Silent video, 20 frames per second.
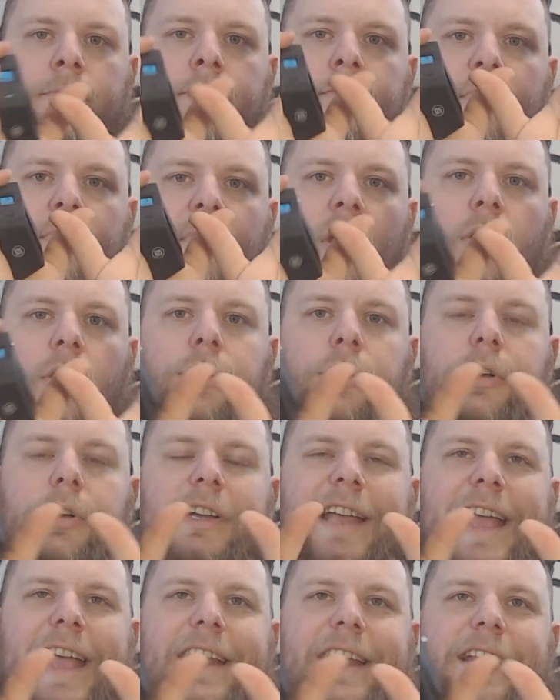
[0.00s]

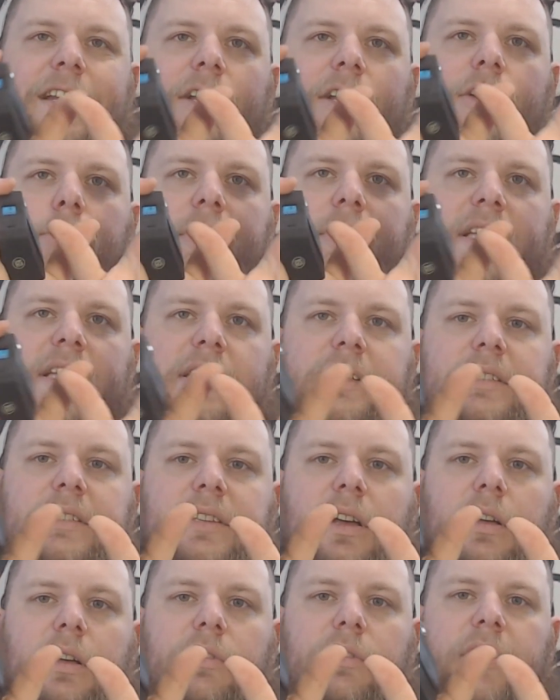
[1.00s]
180 degrees
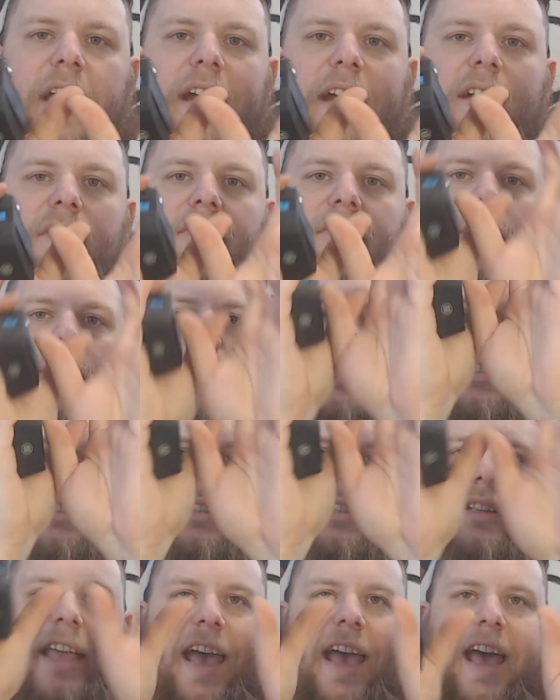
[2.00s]
of the airflow to
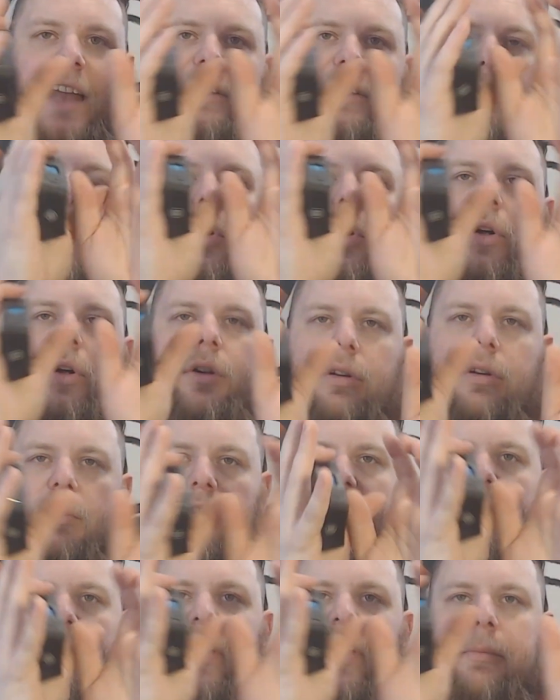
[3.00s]
catch part of
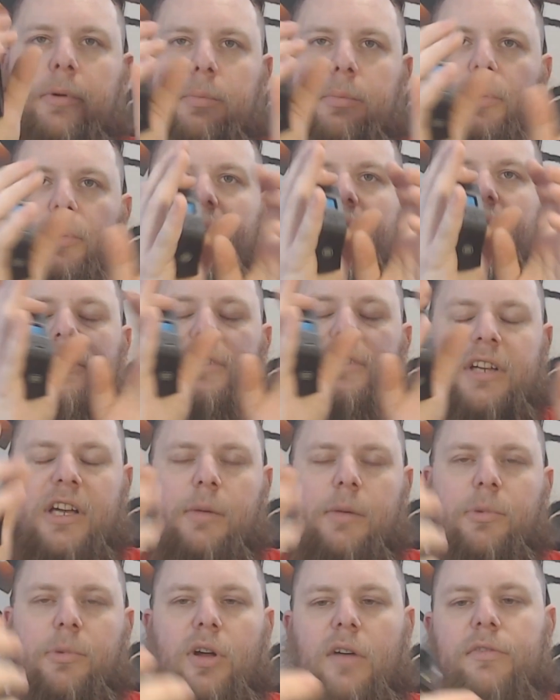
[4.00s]
the vapor production
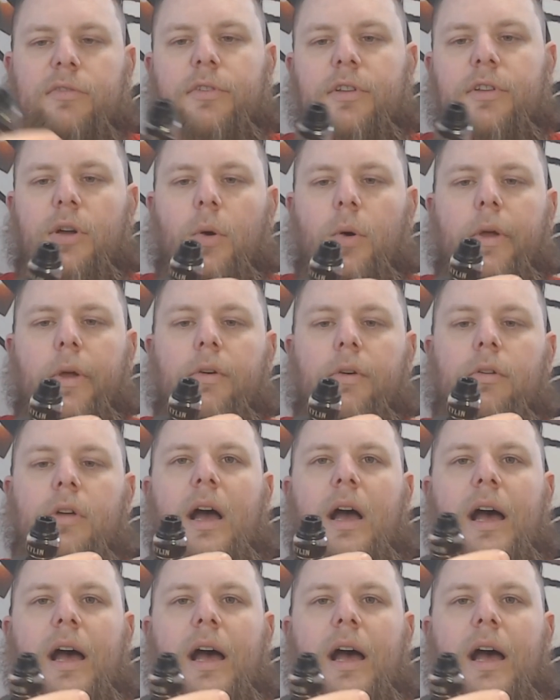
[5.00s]
coming off of the coil.